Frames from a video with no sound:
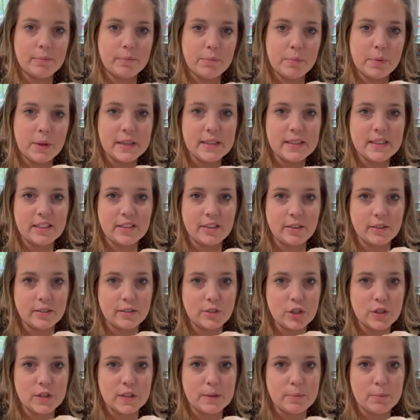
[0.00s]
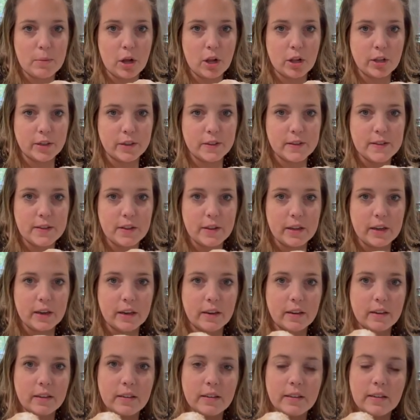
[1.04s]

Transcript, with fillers: Plus they're just smaller, so they're,